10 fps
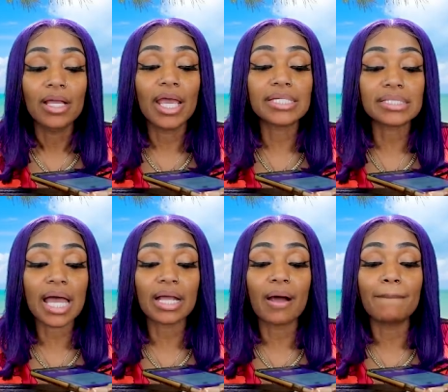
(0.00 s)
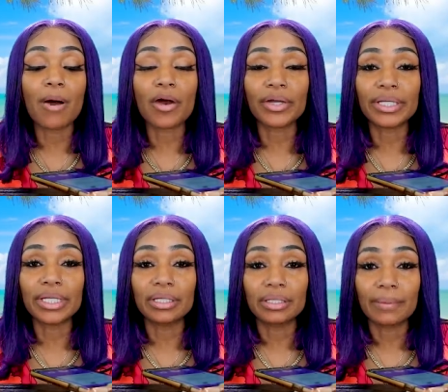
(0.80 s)
it's like a
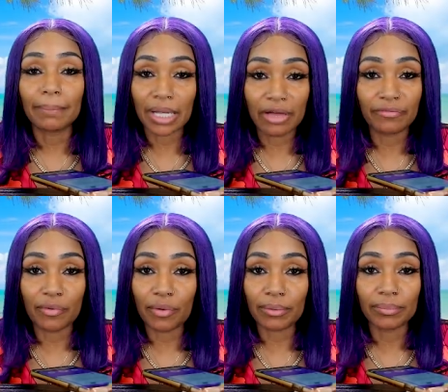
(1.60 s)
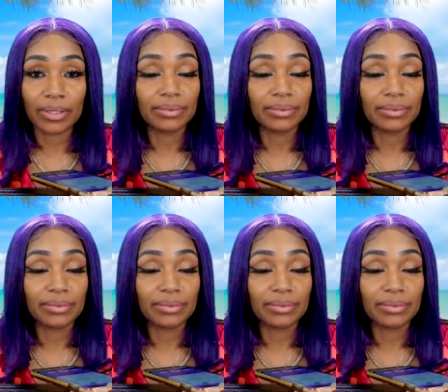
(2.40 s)
marketing platform